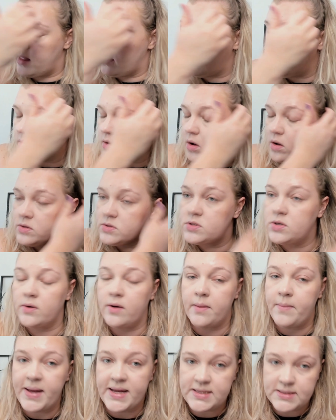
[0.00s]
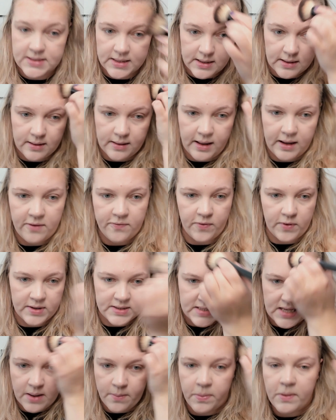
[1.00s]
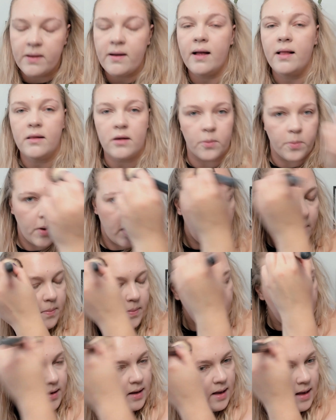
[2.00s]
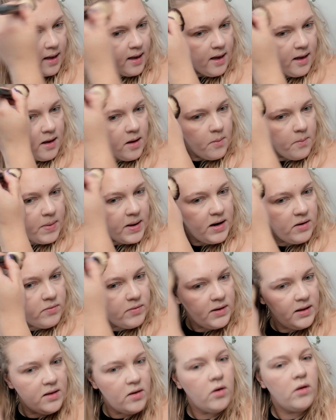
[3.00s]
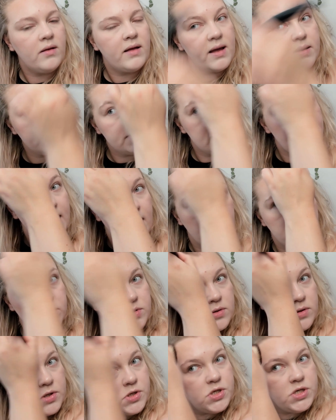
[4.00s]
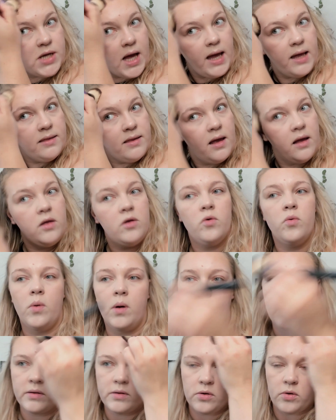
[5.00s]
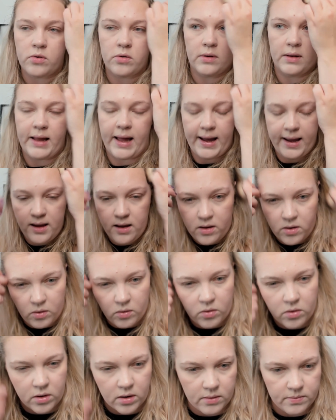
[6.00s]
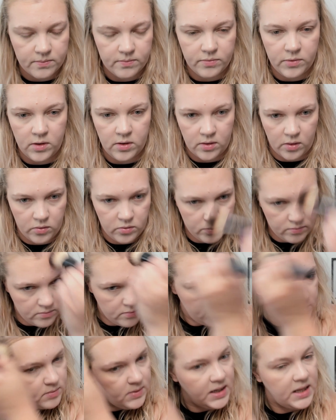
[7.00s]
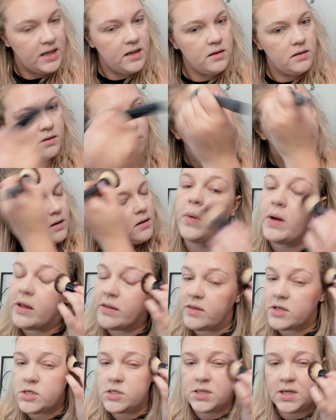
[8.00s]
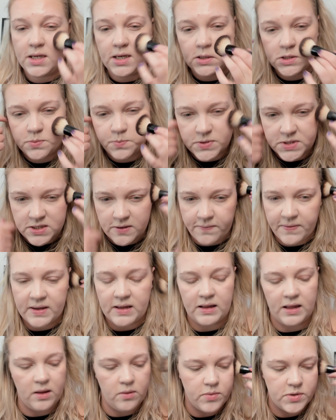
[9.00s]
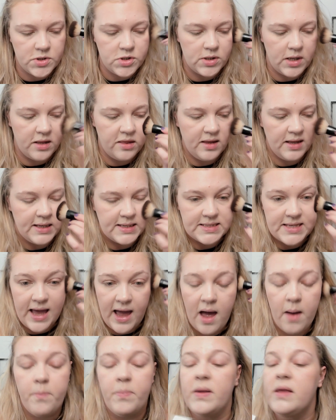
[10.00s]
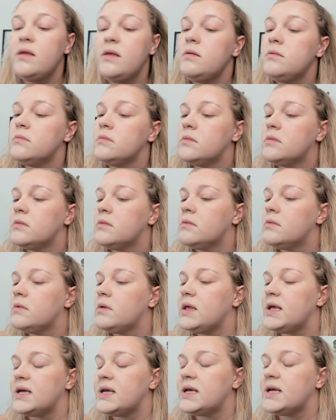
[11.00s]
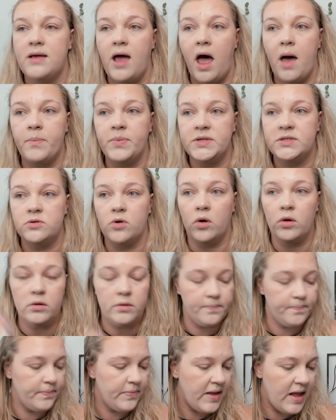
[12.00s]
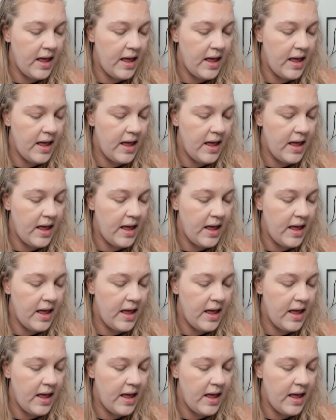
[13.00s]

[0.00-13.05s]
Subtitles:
and they're also amazing. Like, for example, ColourPop. But it really all comes down to the shade that you want or like or, you know, need. But this shade in specifically, which I think is Happy, yes, Happy Soul,